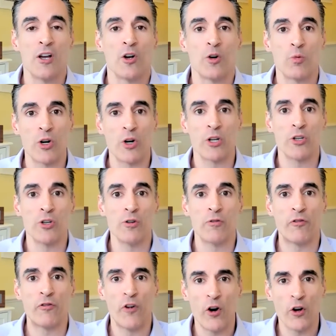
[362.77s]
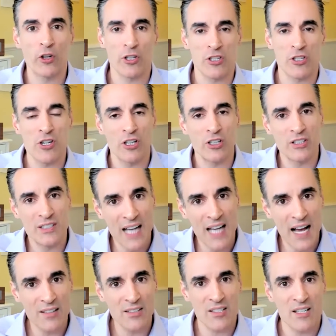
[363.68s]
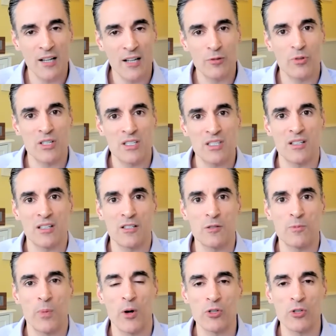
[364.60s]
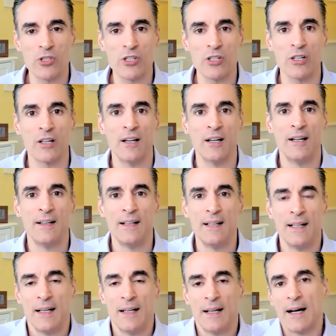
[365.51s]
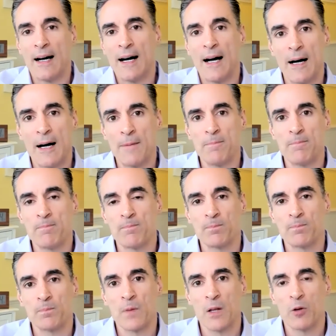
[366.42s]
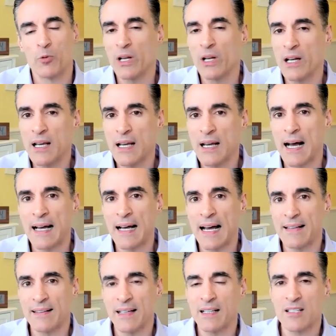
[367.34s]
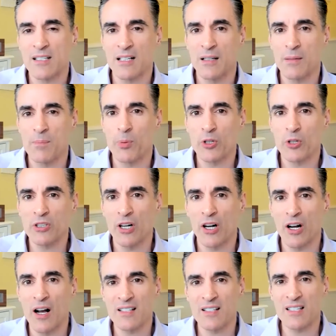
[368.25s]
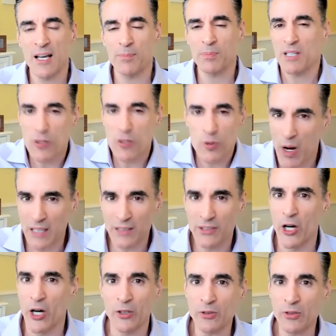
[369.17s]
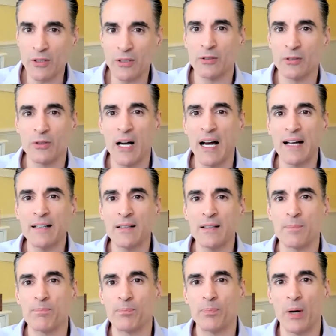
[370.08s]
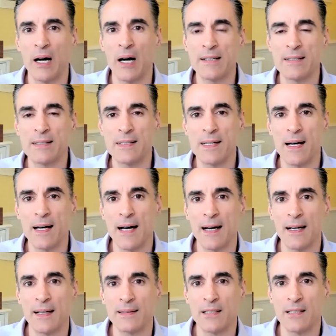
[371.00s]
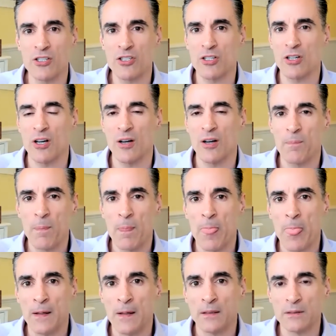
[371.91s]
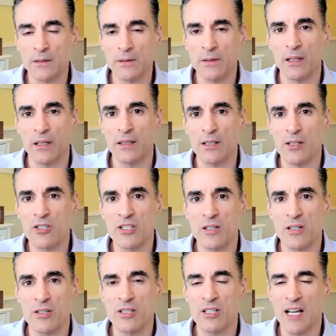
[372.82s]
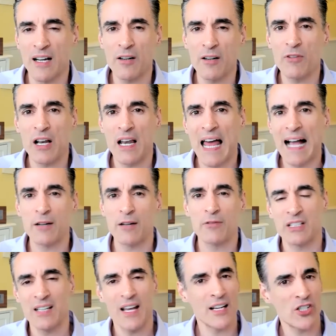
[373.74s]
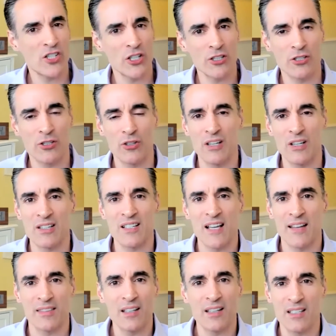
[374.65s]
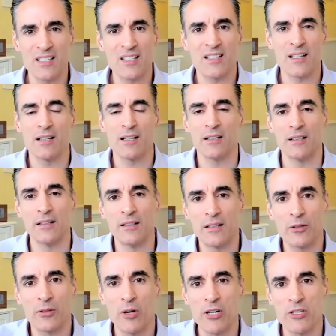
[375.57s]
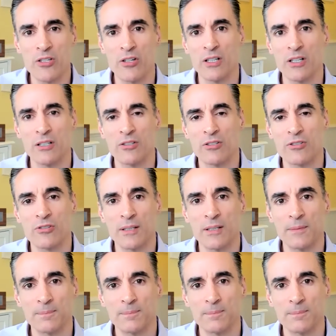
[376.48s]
where you focus on downside risk exposure. Um, really, I, I, think it's an important concept. It's well known, right? But uh, there's a there's there's kind of a lack of attention to this, I think, still across our industry.